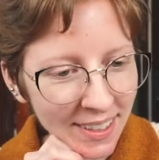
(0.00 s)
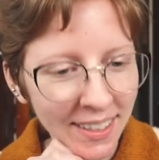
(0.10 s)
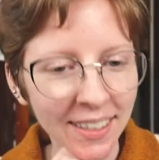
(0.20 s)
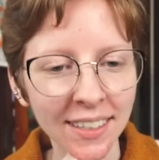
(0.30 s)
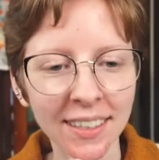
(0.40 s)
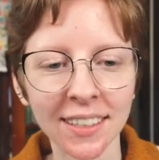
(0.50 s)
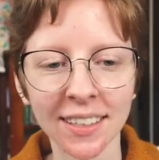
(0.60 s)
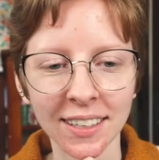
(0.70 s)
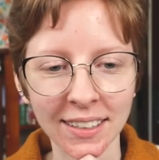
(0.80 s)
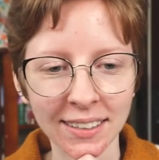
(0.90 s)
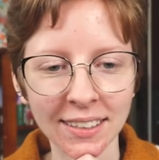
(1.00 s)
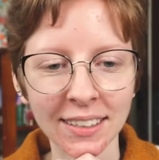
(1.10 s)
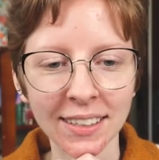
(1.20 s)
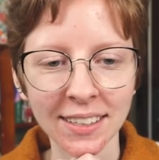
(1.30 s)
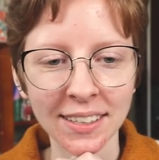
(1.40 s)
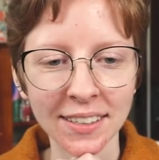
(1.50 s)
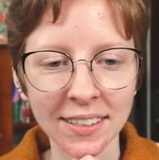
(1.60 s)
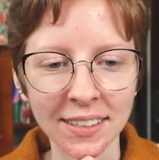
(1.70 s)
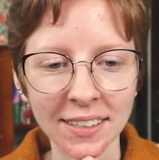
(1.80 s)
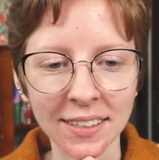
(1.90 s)

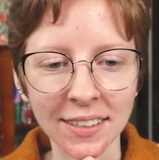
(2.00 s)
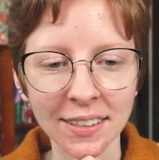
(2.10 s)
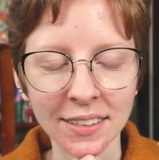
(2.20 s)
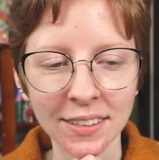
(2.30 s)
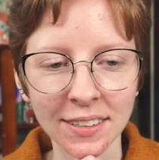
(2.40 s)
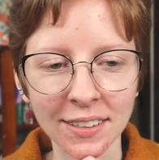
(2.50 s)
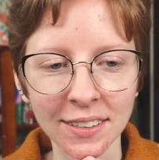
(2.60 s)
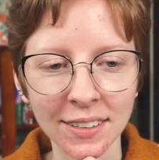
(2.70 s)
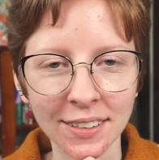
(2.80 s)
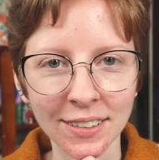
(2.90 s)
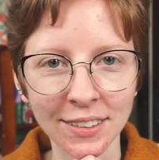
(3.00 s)
(silence)